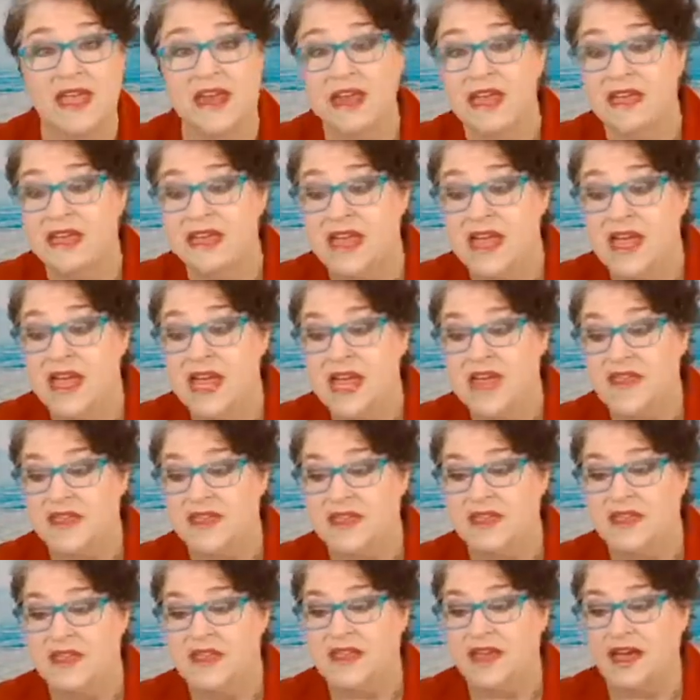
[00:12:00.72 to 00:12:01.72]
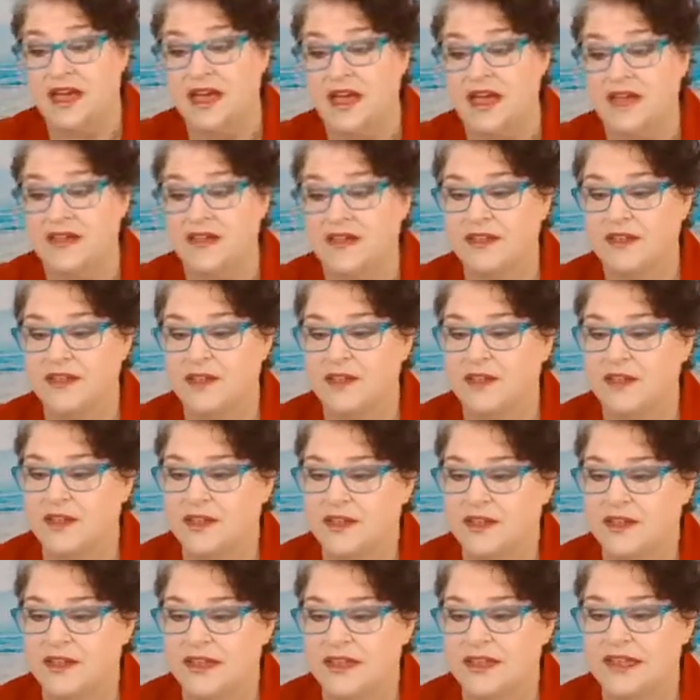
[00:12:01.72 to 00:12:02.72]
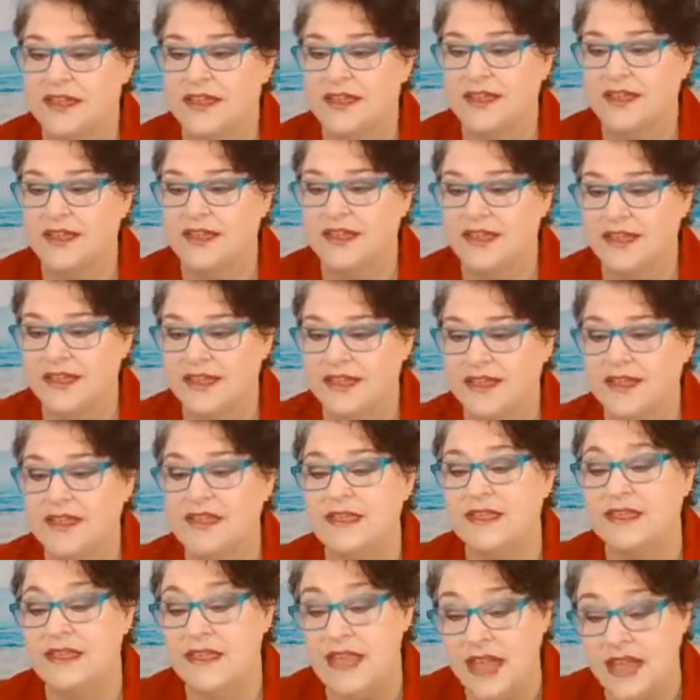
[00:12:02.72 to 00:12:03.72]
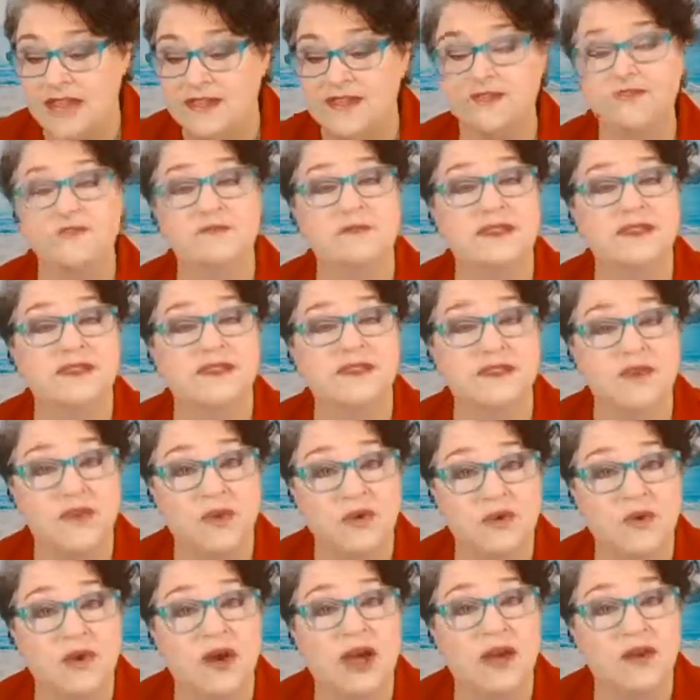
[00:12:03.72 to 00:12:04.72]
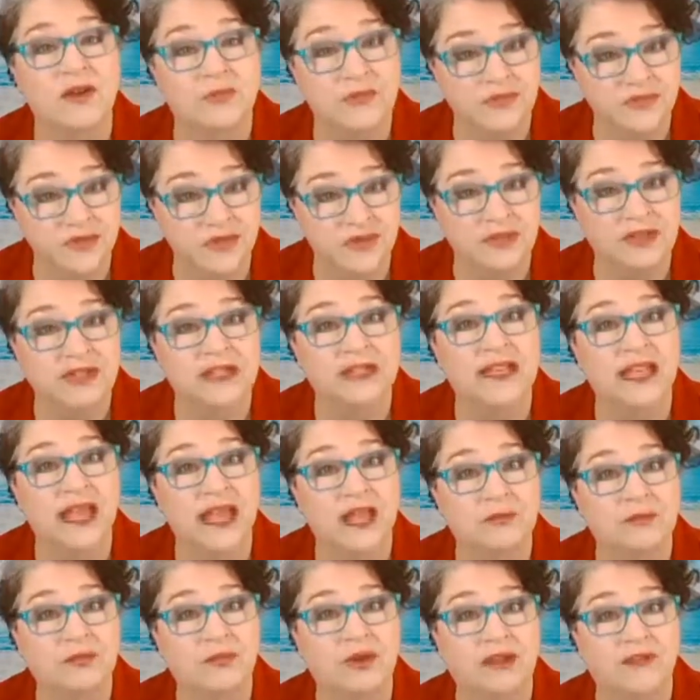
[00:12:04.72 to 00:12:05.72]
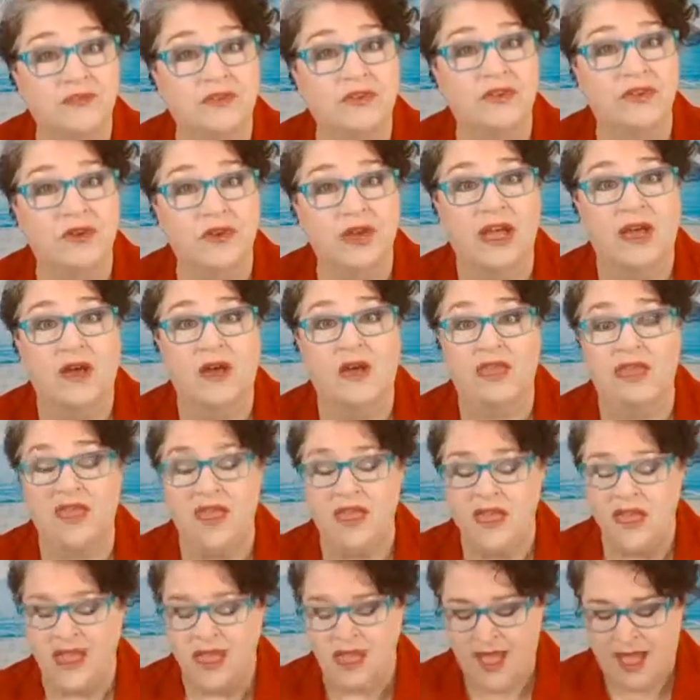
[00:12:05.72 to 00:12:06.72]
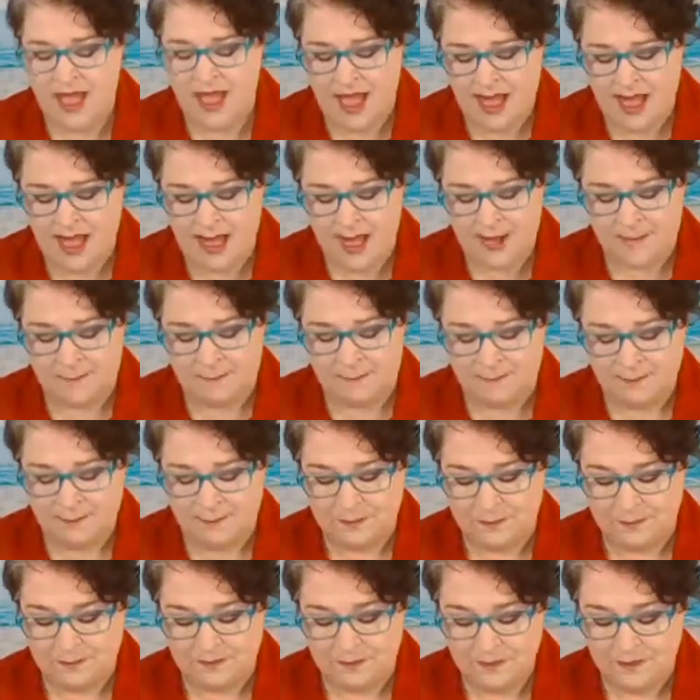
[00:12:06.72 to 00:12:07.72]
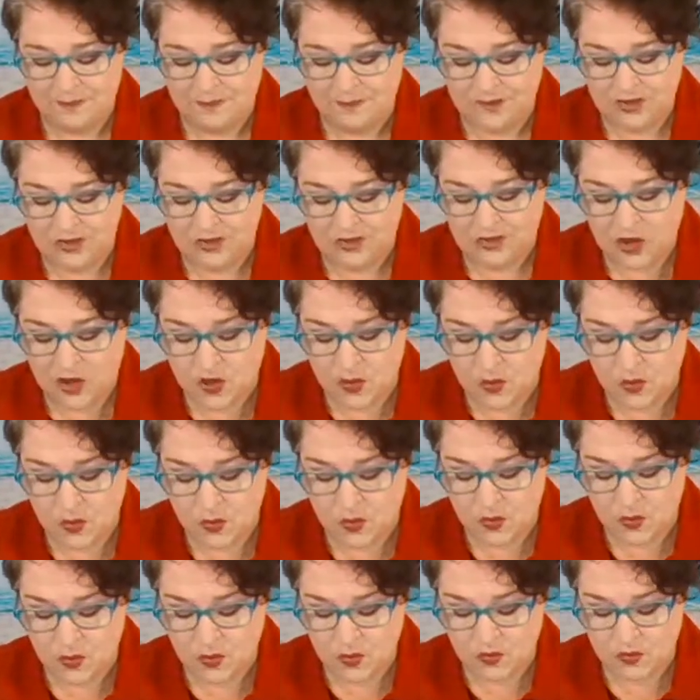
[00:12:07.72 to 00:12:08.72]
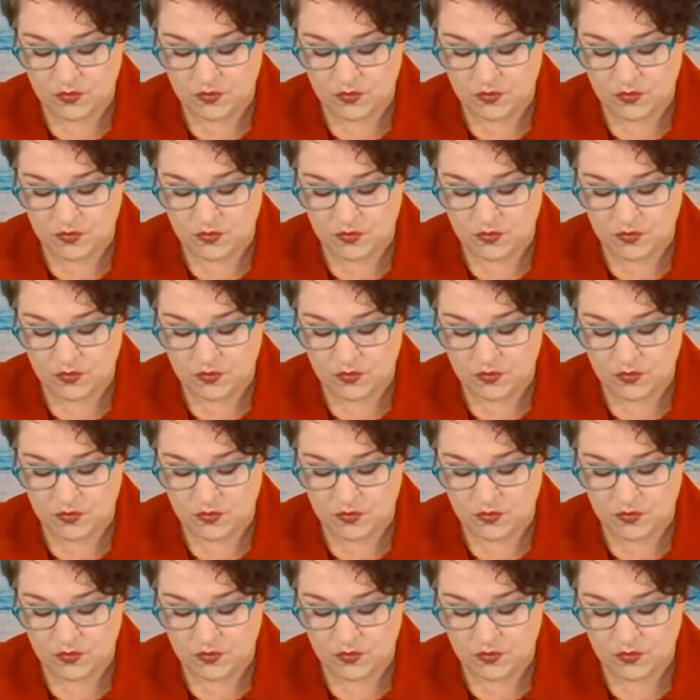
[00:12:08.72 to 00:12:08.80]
getting the, yes, Miss Sue, I certainly can pray for your health. Um, so